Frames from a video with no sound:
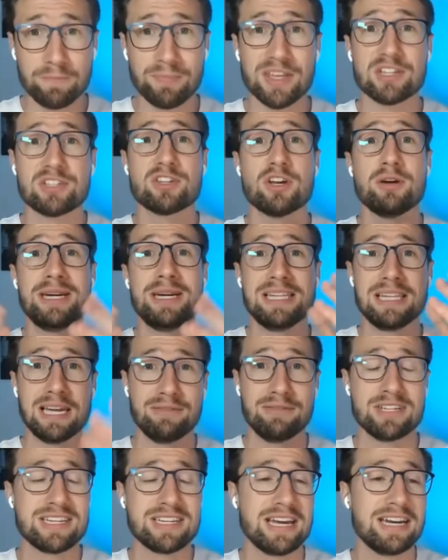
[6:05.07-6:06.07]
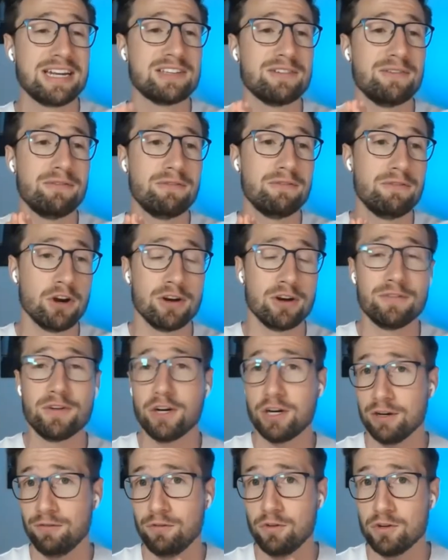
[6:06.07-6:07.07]
there's so many levers, and it's very, very
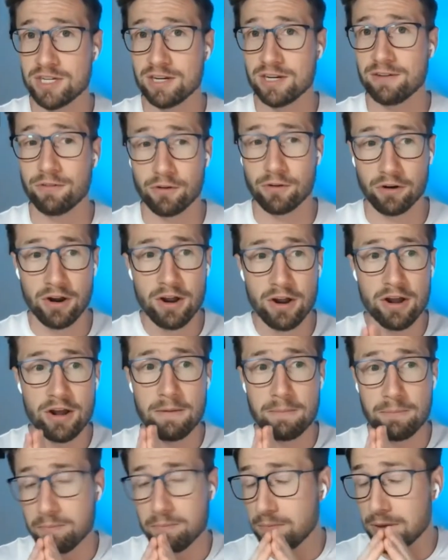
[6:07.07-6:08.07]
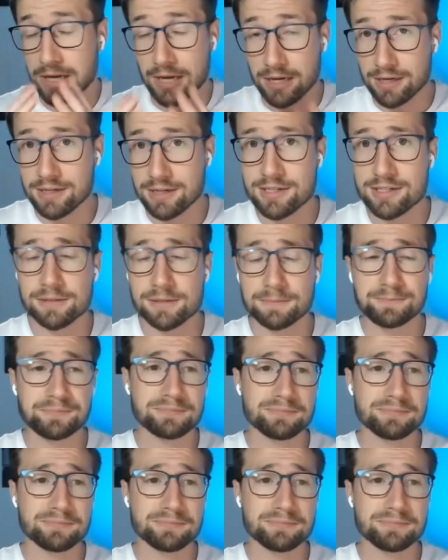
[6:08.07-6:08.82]
confusing for beginners.